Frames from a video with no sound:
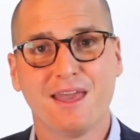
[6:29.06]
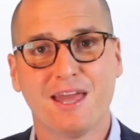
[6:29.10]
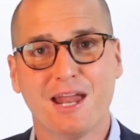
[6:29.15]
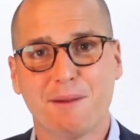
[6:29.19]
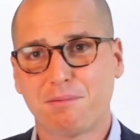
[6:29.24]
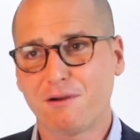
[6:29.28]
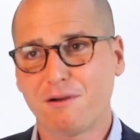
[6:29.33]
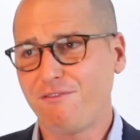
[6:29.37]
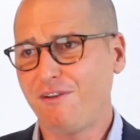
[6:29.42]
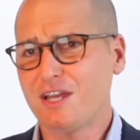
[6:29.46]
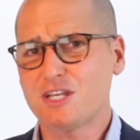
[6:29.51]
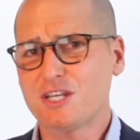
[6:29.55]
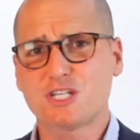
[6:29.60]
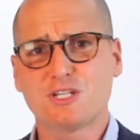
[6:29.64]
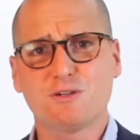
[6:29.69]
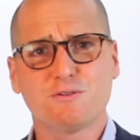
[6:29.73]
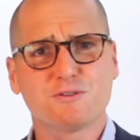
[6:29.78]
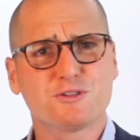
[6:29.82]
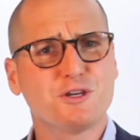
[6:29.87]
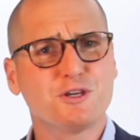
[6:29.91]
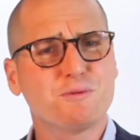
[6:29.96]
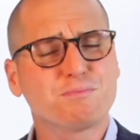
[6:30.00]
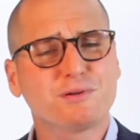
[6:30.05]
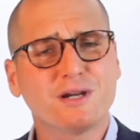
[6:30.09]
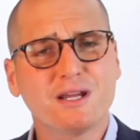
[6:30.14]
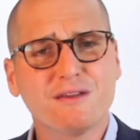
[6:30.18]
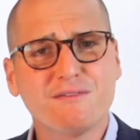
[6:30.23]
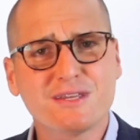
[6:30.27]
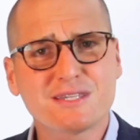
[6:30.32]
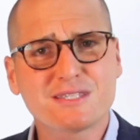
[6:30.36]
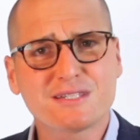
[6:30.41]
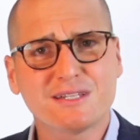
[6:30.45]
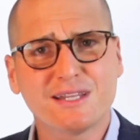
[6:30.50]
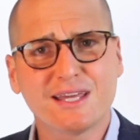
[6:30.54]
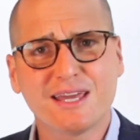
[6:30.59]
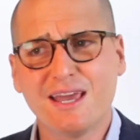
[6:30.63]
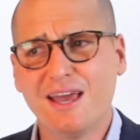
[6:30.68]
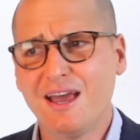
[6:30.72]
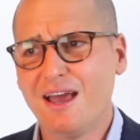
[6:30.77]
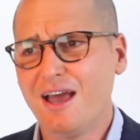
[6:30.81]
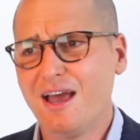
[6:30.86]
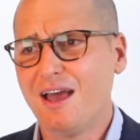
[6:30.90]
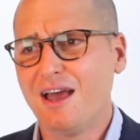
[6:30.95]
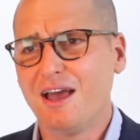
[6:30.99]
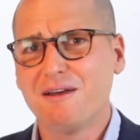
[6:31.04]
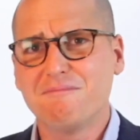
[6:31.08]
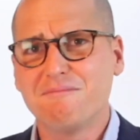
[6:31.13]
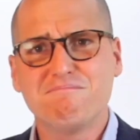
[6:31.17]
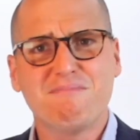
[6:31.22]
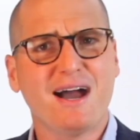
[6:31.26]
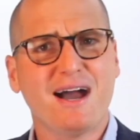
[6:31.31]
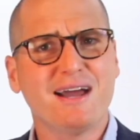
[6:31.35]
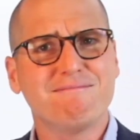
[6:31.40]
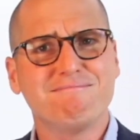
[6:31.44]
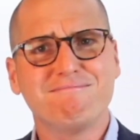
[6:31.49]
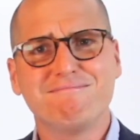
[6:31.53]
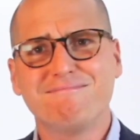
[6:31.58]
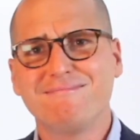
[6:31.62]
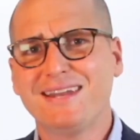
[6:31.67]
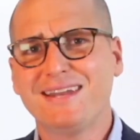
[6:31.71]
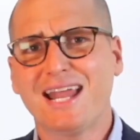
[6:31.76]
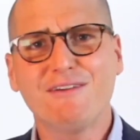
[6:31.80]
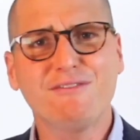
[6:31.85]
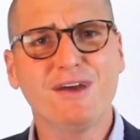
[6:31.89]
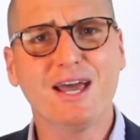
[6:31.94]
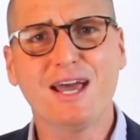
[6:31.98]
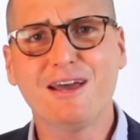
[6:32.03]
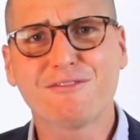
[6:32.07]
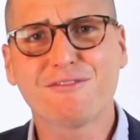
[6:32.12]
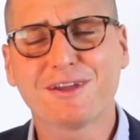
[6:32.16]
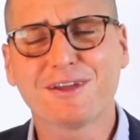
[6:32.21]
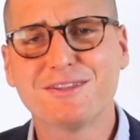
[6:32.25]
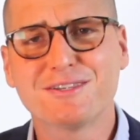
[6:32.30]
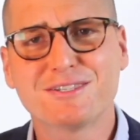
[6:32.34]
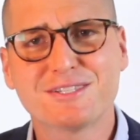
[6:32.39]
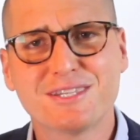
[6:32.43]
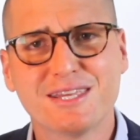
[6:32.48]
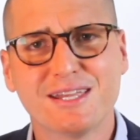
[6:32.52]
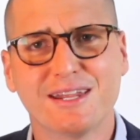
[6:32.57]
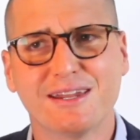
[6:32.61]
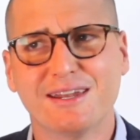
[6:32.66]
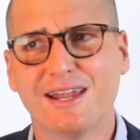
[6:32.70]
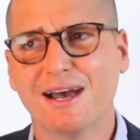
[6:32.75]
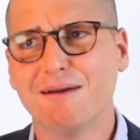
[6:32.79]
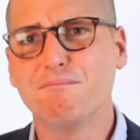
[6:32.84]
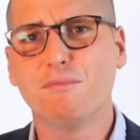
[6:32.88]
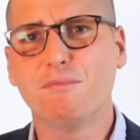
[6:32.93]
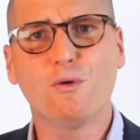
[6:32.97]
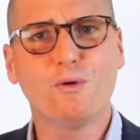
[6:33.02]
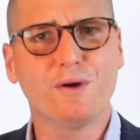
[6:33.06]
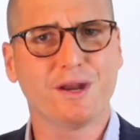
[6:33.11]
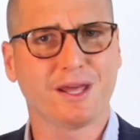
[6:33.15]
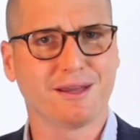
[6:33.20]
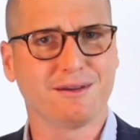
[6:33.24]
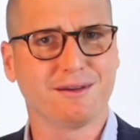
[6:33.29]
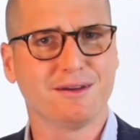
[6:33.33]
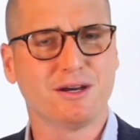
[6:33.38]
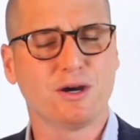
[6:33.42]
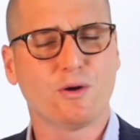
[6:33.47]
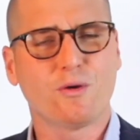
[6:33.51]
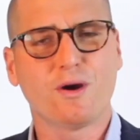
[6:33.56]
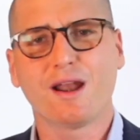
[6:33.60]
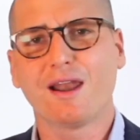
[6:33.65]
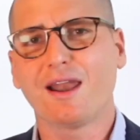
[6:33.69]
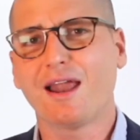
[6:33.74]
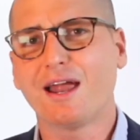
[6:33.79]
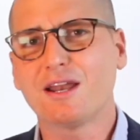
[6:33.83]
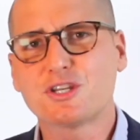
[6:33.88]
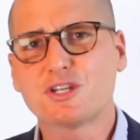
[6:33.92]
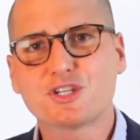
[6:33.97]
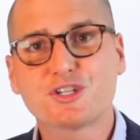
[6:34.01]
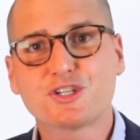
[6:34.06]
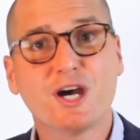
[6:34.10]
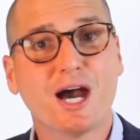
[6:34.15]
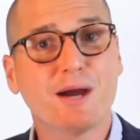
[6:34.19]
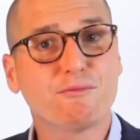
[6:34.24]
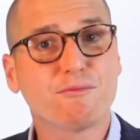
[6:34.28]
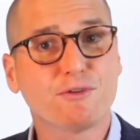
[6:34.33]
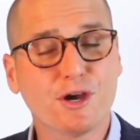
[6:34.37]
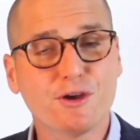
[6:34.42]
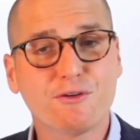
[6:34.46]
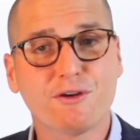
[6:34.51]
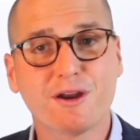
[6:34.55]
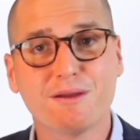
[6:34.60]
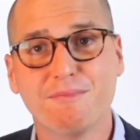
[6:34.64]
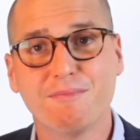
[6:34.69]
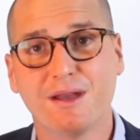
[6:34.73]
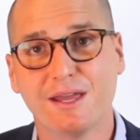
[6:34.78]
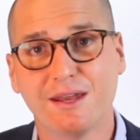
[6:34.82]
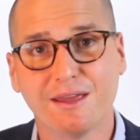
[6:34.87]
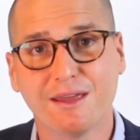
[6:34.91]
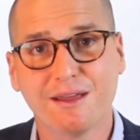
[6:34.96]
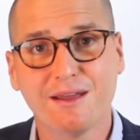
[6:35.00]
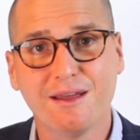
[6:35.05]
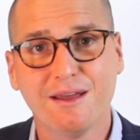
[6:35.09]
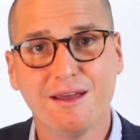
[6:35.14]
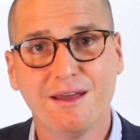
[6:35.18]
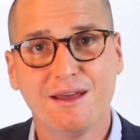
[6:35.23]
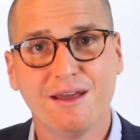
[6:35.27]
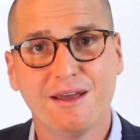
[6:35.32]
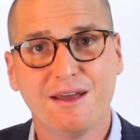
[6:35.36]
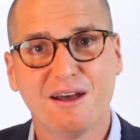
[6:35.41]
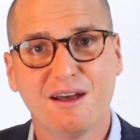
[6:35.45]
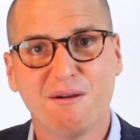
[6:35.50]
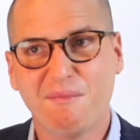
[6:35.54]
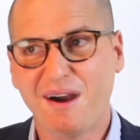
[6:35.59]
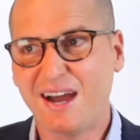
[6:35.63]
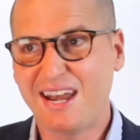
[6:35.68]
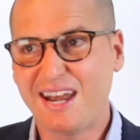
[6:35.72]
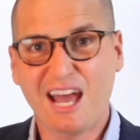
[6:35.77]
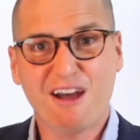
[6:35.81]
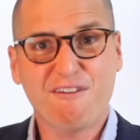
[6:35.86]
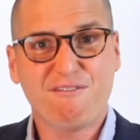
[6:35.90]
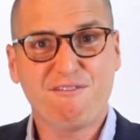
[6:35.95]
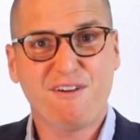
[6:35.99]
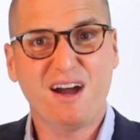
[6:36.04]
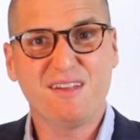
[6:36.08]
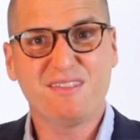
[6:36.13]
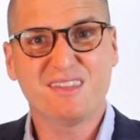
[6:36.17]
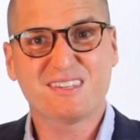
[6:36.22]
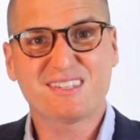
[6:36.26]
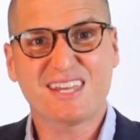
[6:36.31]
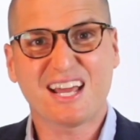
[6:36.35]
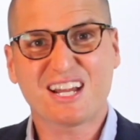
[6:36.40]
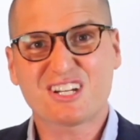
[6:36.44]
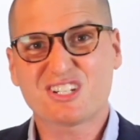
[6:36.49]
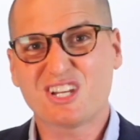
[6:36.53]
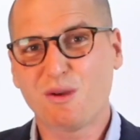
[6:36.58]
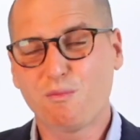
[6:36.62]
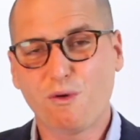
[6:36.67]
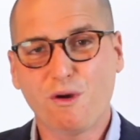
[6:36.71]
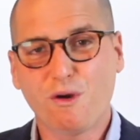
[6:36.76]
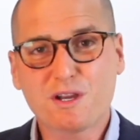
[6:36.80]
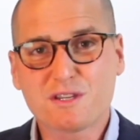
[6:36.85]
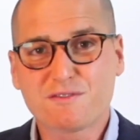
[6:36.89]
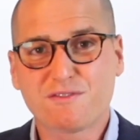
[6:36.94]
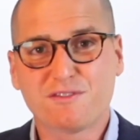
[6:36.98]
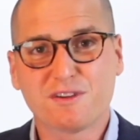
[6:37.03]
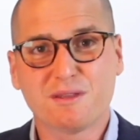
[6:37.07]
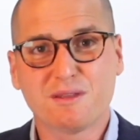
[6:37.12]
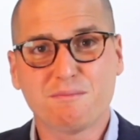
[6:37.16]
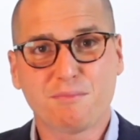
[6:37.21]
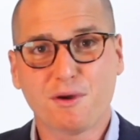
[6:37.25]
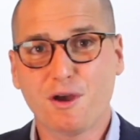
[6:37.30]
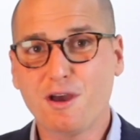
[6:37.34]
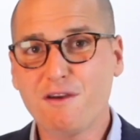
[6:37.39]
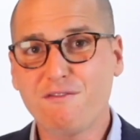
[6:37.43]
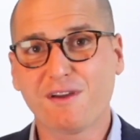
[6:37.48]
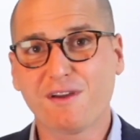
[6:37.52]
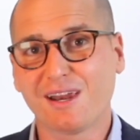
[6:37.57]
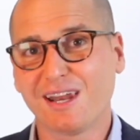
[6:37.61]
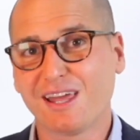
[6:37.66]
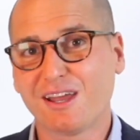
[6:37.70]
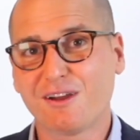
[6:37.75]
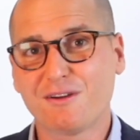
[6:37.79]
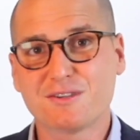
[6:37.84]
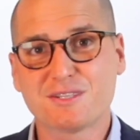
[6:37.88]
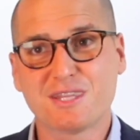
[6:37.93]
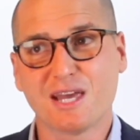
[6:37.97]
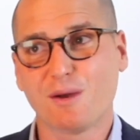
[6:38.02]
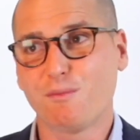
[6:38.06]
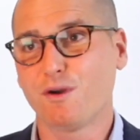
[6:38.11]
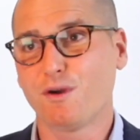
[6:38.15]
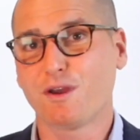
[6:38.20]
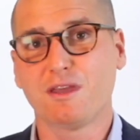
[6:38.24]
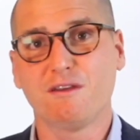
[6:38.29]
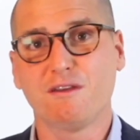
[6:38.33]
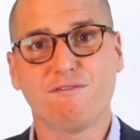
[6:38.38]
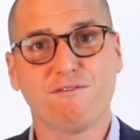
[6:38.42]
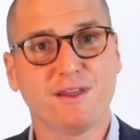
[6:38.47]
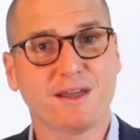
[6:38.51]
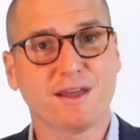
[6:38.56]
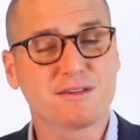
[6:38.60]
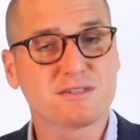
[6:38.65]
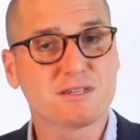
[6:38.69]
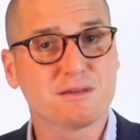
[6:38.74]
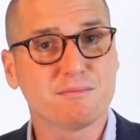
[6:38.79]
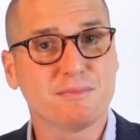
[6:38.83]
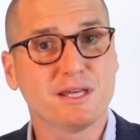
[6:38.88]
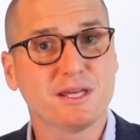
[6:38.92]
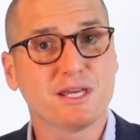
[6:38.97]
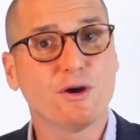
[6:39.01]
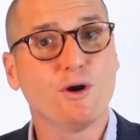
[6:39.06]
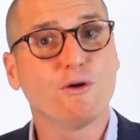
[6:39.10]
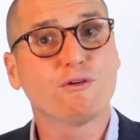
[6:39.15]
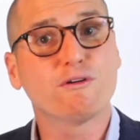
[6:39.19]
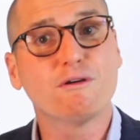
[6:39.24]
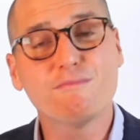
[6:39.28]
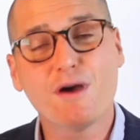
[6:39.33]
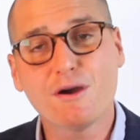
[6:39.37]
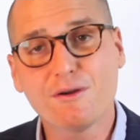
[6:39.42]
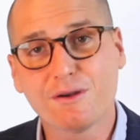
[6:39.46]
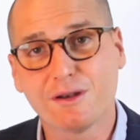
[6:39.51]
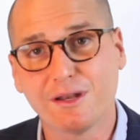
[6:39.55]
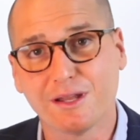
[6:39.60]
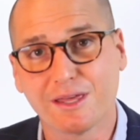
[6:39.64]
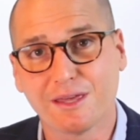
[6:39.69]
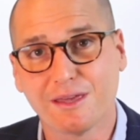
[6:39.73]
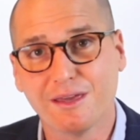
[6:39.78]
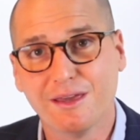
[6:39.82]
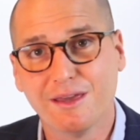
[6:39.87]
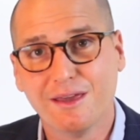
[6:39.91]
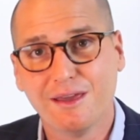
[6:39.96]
professionals who previously might never have considered a morning or a lunchtime Rotary meeting might now find this actually works for them perfectly because they're working flexibly or remotely.